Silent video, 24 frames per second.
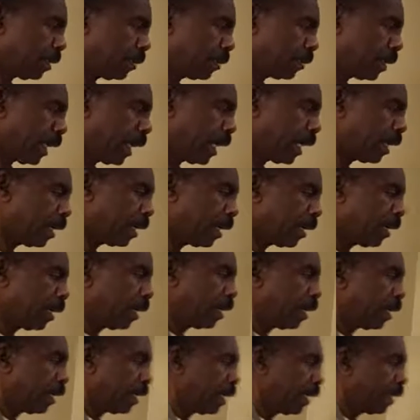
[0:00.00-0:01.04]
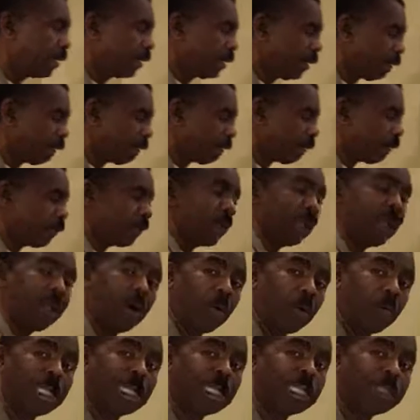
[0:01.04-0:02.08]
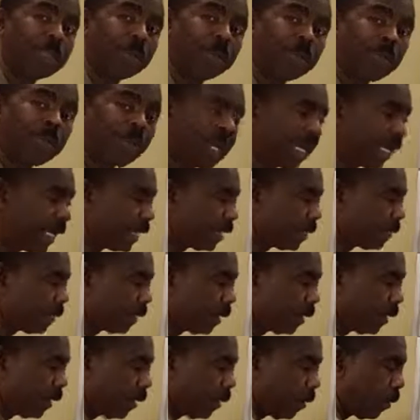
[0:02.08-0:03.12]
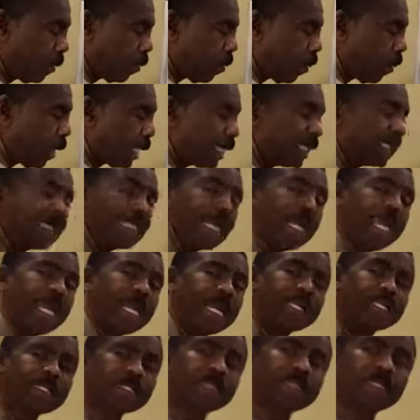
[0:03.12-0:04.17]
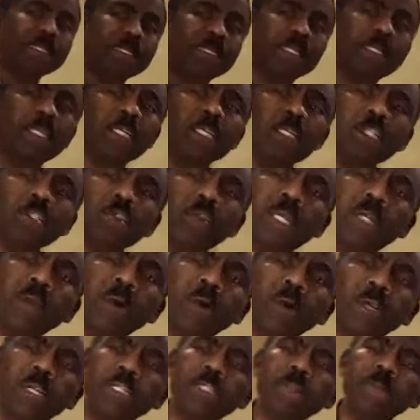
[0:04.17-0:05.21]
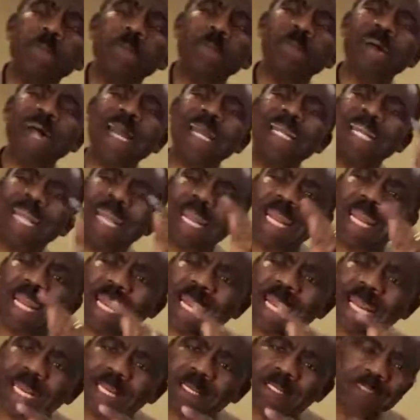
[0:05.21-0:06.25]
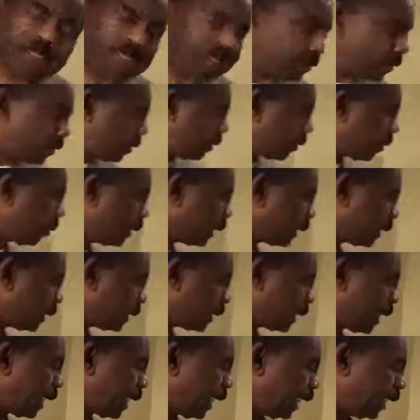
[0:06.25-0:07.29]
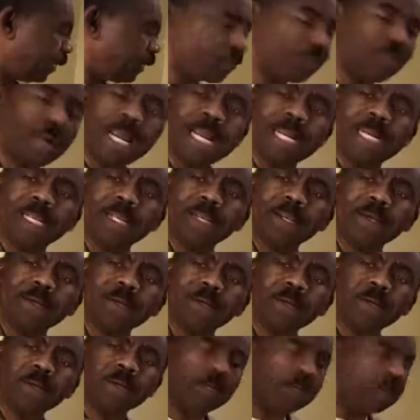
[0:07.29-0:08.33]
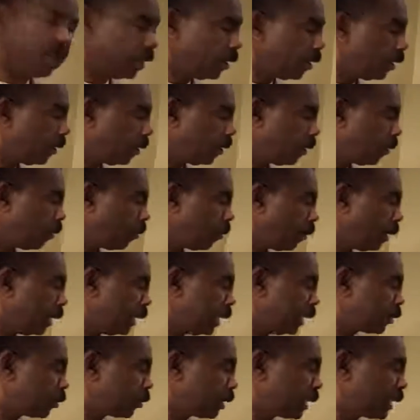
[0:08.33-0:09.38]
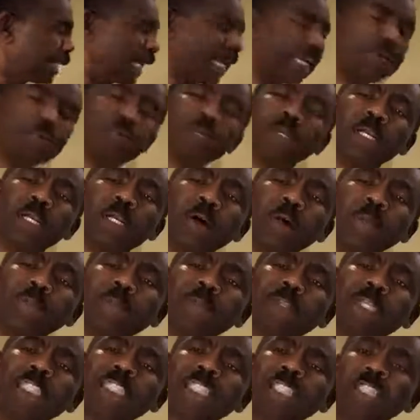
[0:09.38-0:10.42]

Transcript: Okay? And therefore, now we need to find what is x. So in order to find x, which is the length right here, we need to get rid of the